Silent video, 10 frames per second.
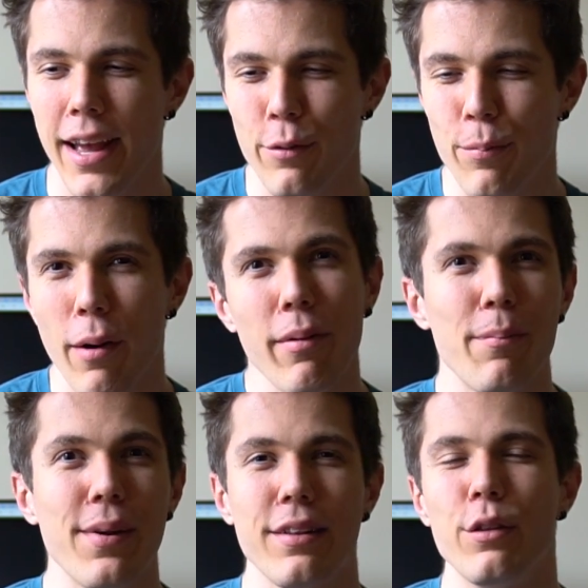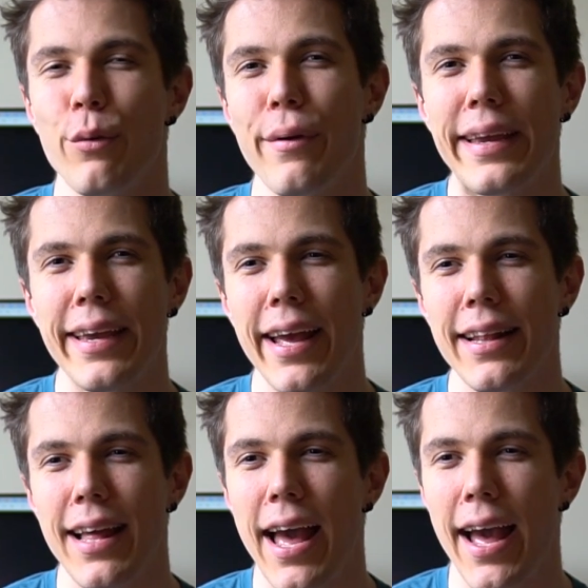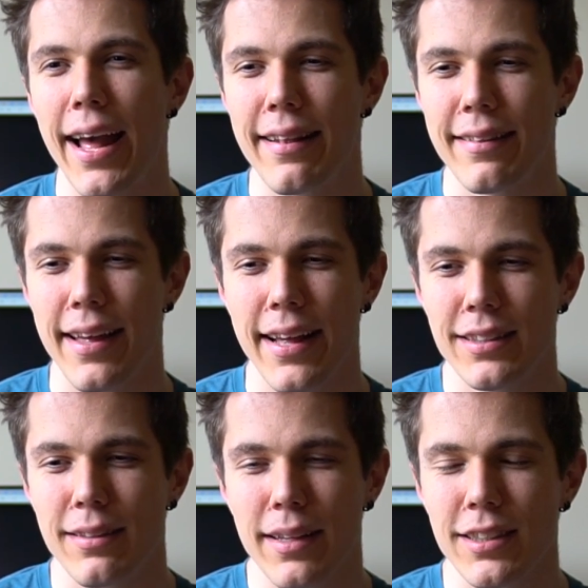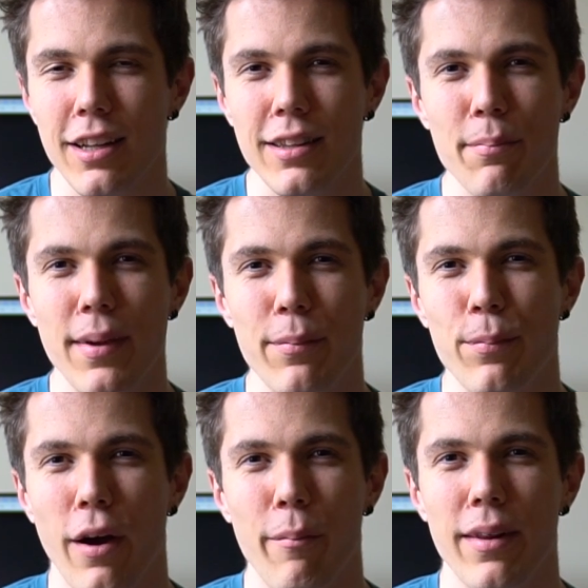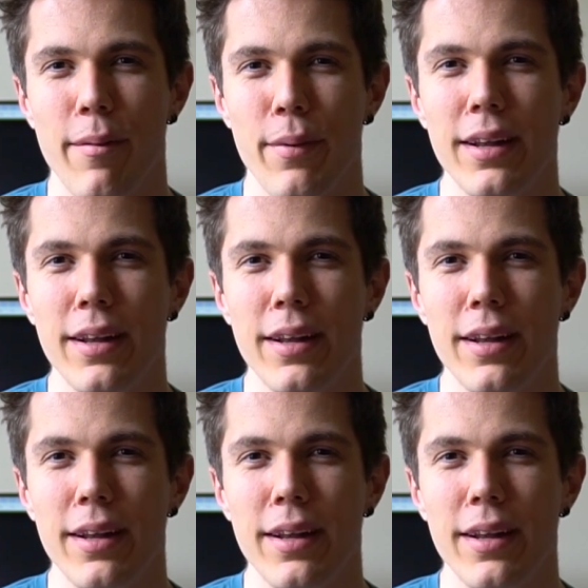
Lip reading: You're probably doing it and it's not a big problem,